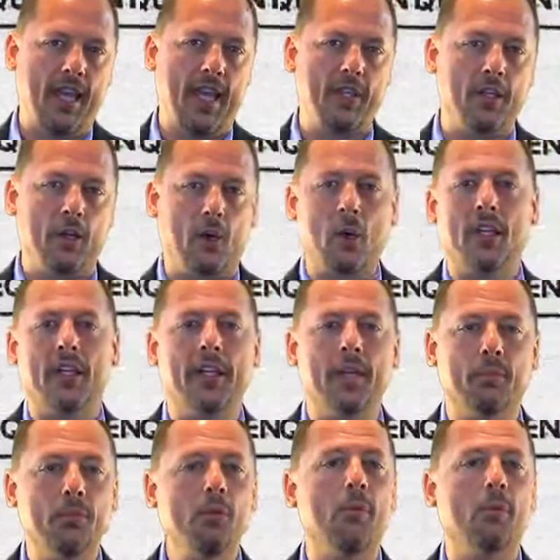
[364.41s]
And your quality
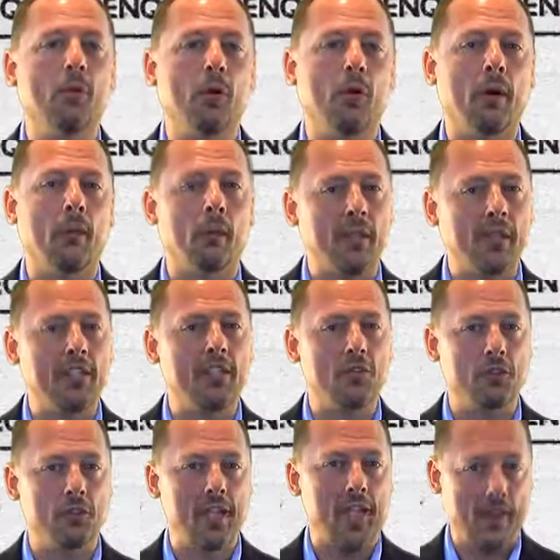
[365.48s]
improvement program really
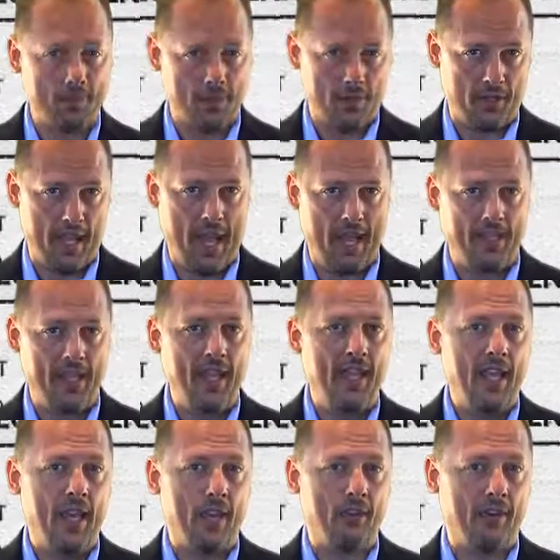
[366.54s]
should capture that
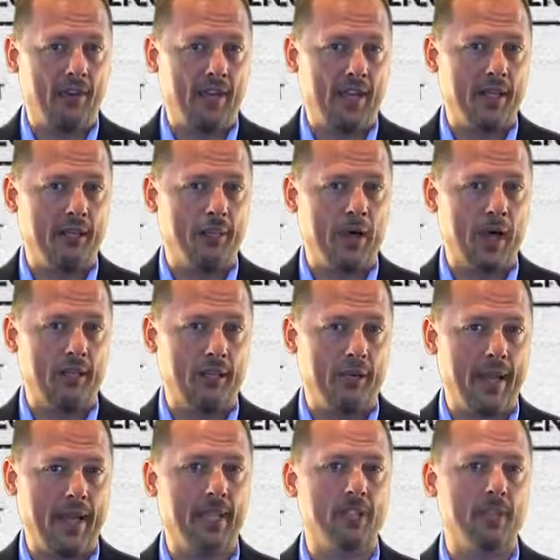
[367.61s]
and provide the proper
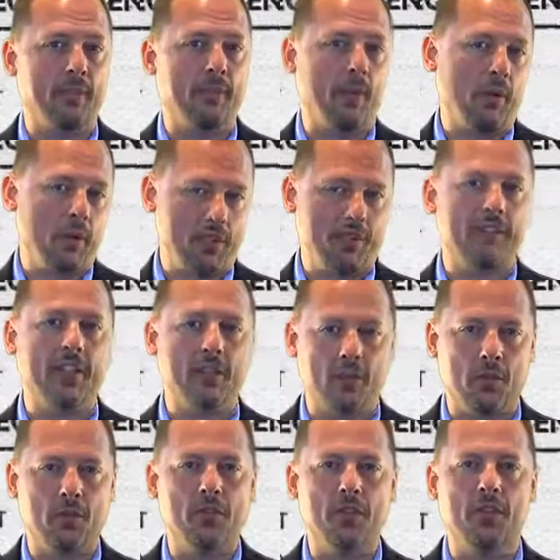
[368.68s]
mechanism by which to fix
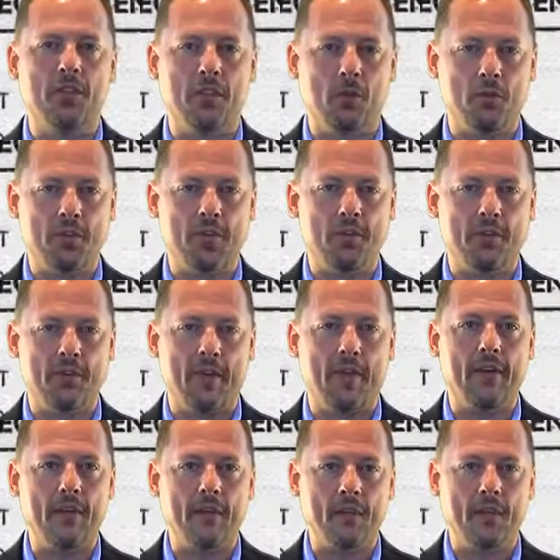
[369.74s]
those types of
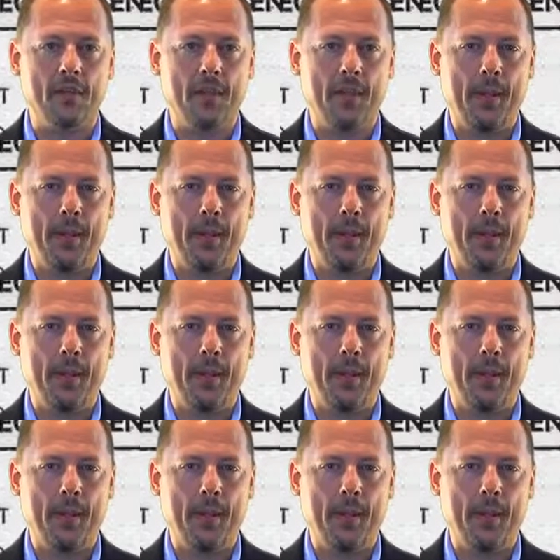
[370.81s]
errors.